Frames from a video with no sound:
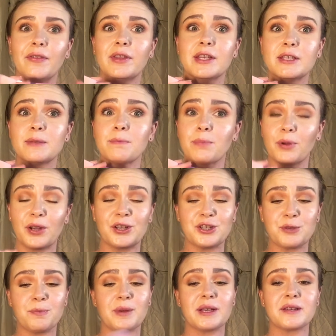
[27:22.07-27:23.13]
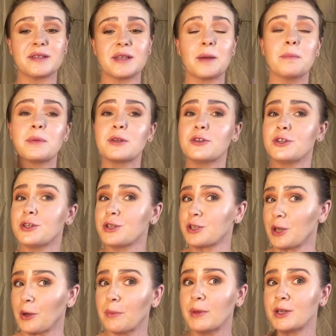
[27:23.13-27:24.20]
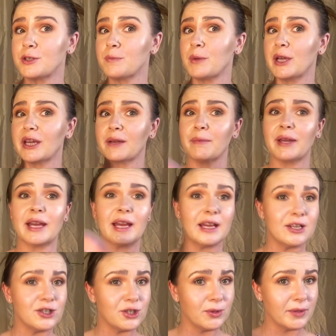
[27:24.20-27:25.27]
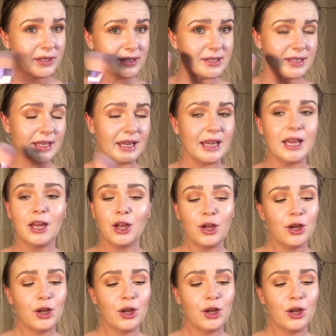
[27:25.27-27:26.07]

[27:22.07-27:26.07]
This brush picks up so much pigment, as you could see